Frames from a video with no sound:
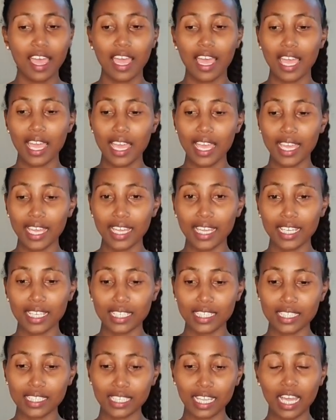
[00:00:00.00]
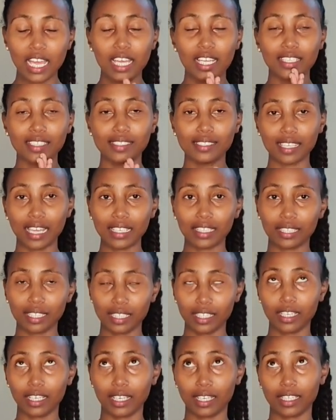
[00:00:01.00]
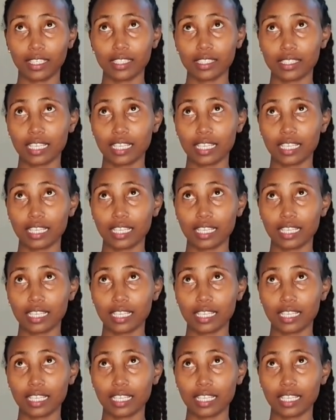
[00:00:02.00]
And sadly, guys,